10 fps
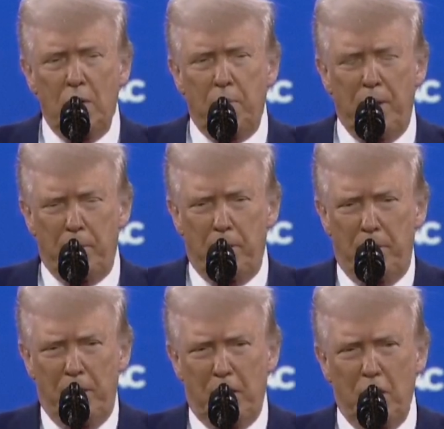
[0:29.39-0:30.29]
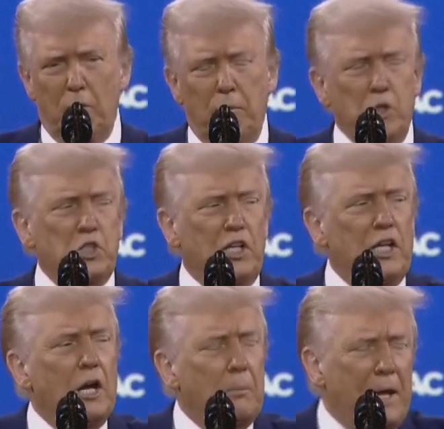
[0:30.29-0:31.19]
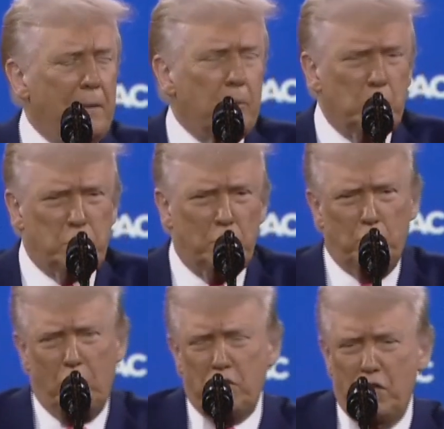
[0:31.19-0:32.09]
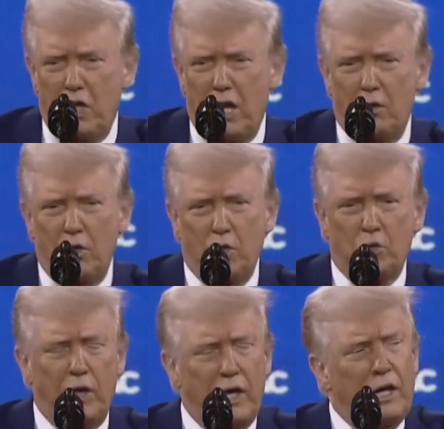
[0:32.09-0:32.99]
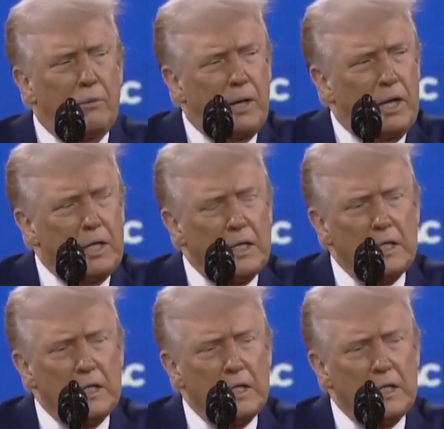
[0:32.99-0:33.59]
People are being killed, mostly young men, mostly Russian and Ukrainian men,